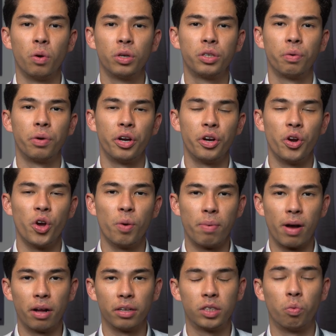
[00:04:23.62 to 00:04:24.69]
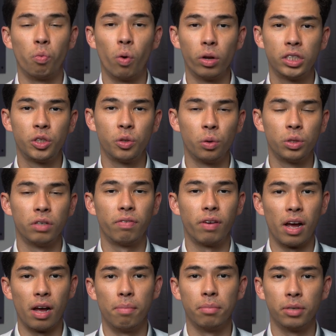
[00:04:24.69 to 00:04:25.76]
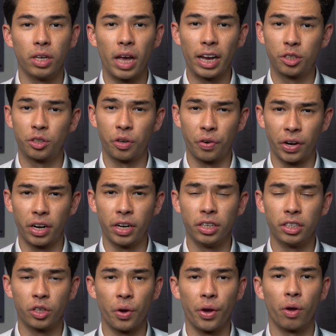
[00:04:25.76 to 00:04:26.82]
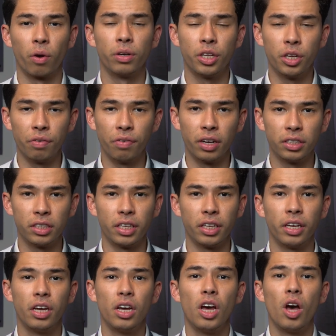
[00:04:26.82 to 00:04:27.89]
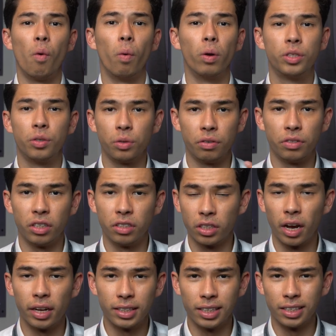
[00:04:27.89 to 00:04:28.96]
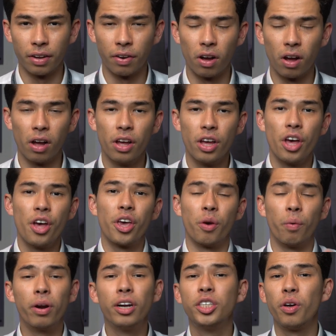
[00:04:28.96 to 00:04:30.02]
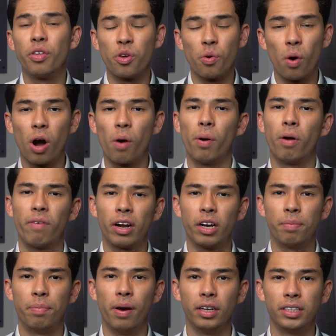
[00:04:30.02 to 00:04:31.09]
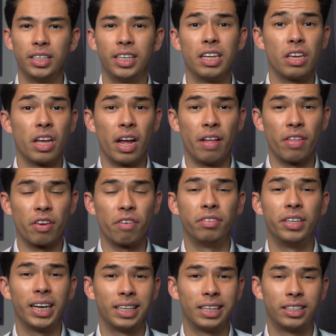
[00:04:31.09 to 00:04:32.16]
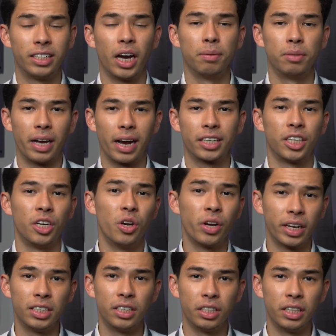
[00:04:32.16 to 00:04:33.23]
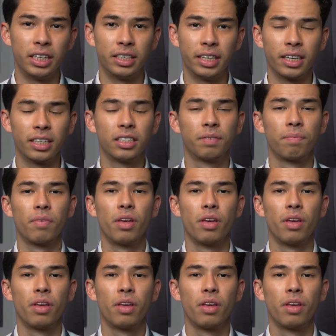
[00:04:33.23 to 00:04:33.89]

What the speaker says: you also want to know about what sort of extracurriculars are going on in the university, what sort of societies they are. You want to show that you are a well-rounded person and that you've taken the time to actually look into these things.